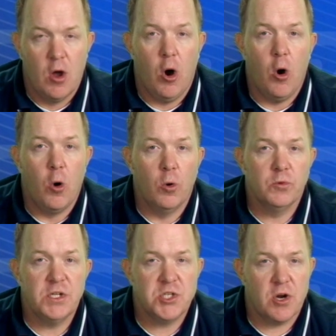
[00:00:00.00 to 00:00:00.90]

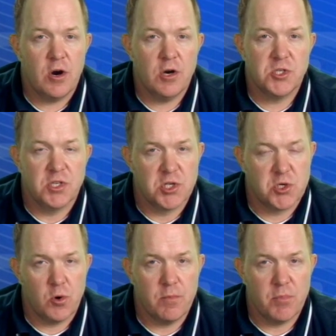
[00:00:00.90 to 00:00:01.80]
Only charge in a
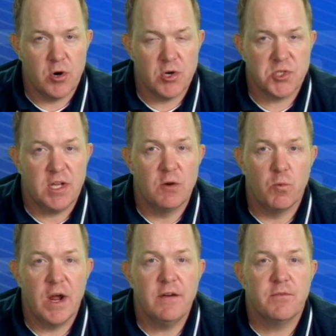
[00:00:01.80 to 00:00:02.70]
short burst and
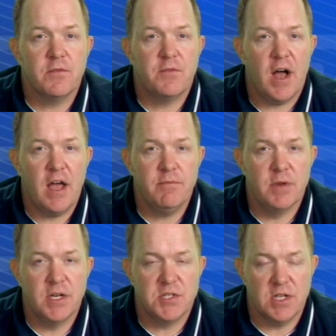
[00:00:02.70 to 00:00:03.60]
wait for 5
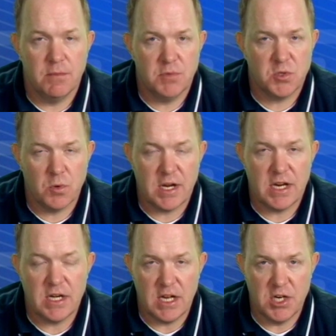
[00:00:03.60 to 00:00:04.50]
minutes in
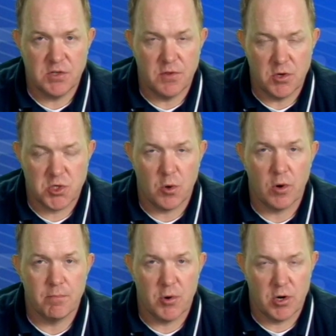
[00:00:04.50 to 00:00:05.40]
between each of those
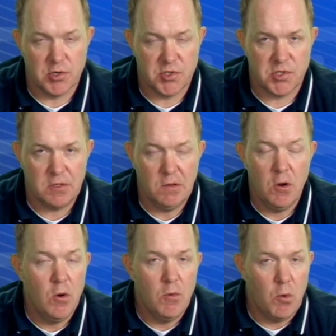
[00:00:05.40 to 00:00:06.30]
short bursts.
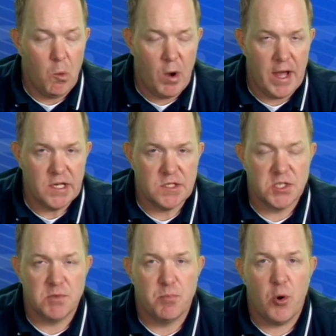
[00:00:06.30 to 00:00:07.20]
Why is
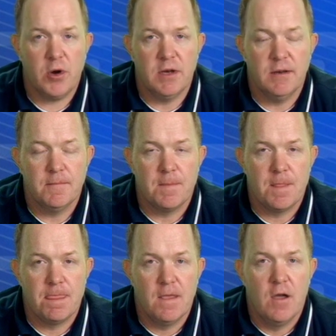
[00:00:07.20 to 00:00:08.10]
this important?
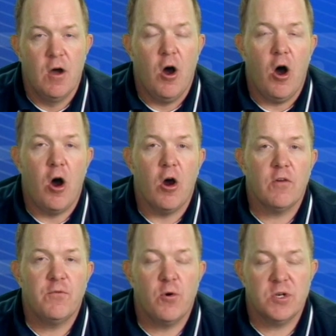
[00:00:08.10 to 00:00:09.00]

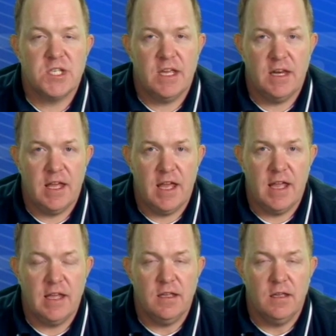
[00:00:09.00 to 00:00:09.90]

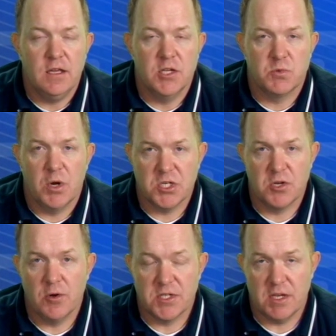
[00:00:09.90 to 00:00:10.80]
R410A is what is
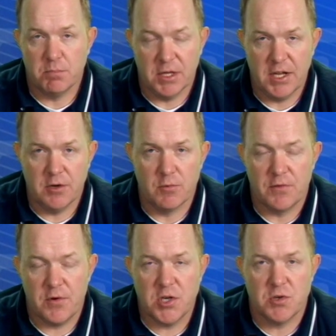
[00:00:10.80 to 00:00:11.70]
known as a blended
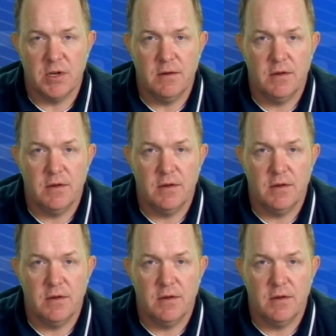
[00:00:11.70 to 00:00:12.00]
refrigerant.